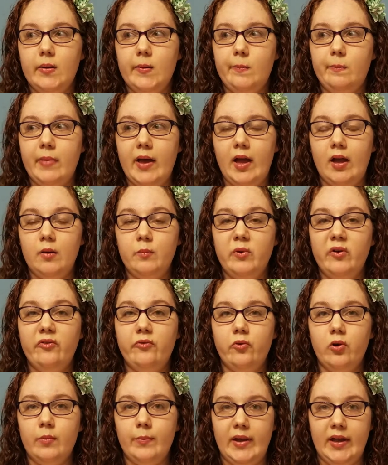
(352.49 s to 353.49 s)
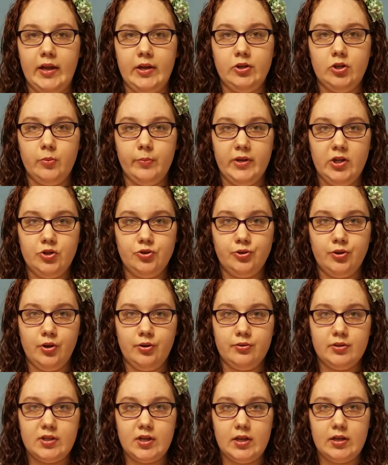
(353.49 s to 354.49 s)
back before my
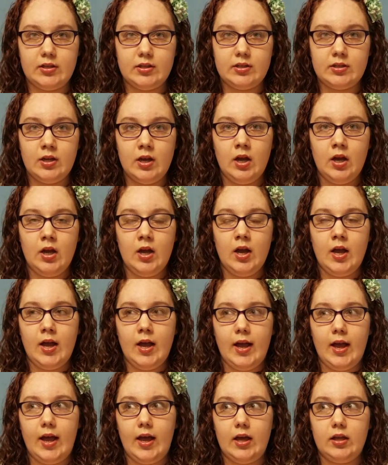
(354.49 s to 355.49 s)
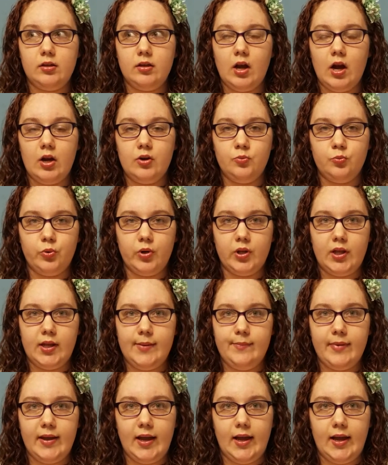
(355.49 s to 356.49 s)
endometriosis had gotten really
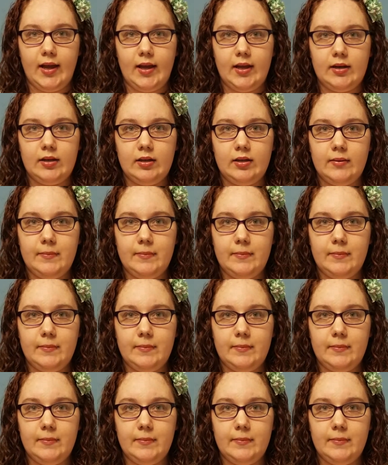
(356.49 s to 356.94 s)
bad.